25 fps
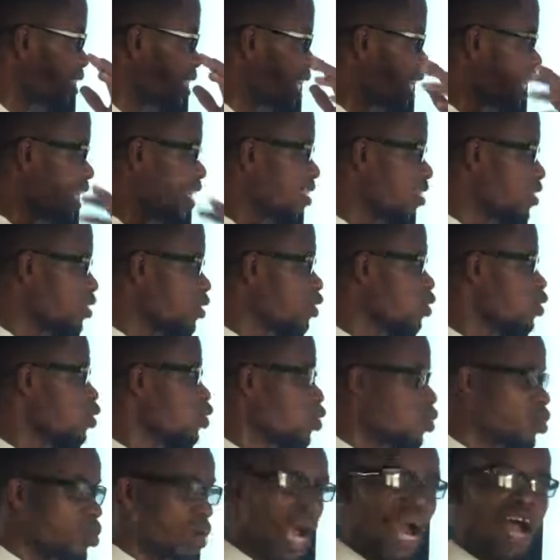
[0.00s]
then
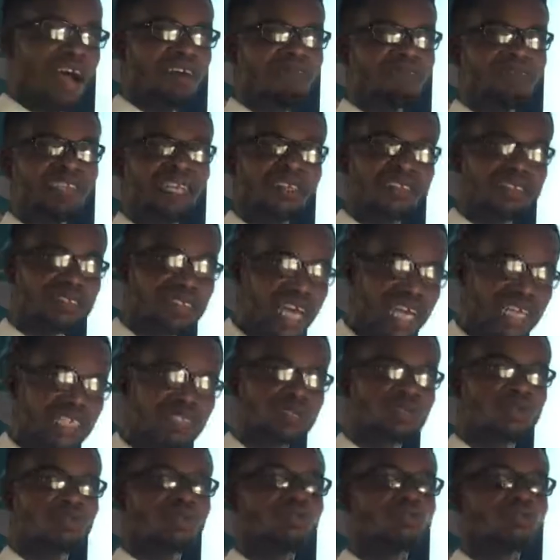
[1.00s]
you have the
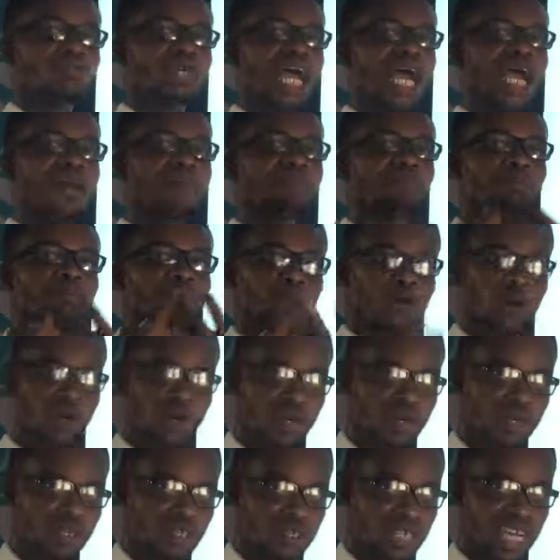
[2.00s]
right to
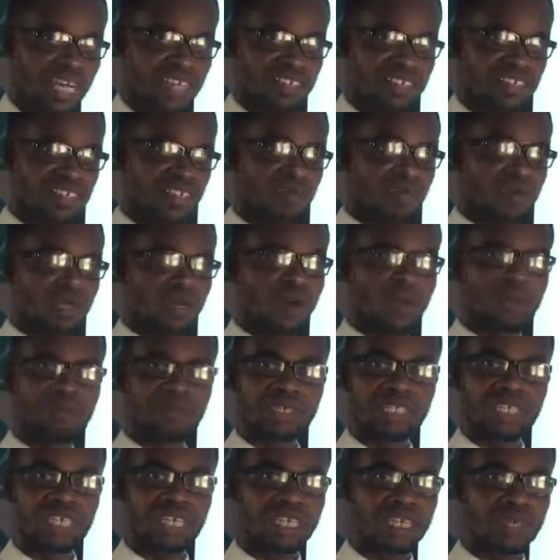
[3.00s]
employ. You can set up a
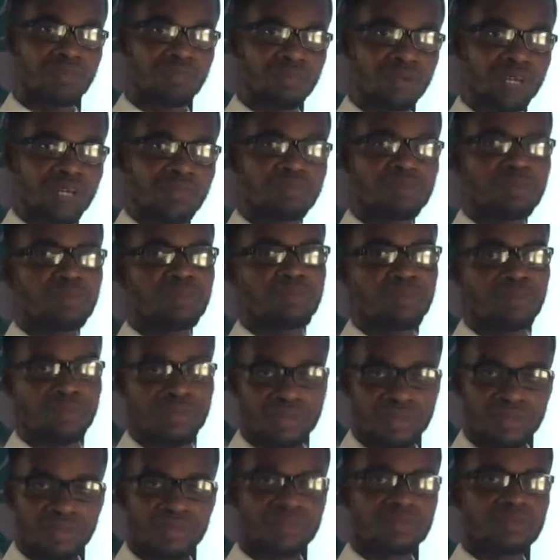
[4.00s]
company and employ people
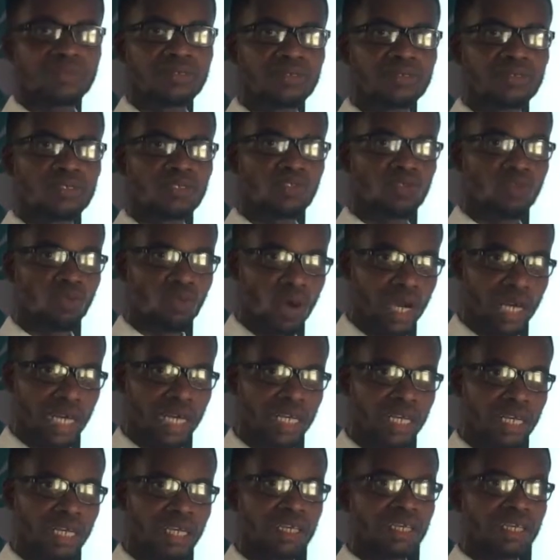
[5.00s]
to work.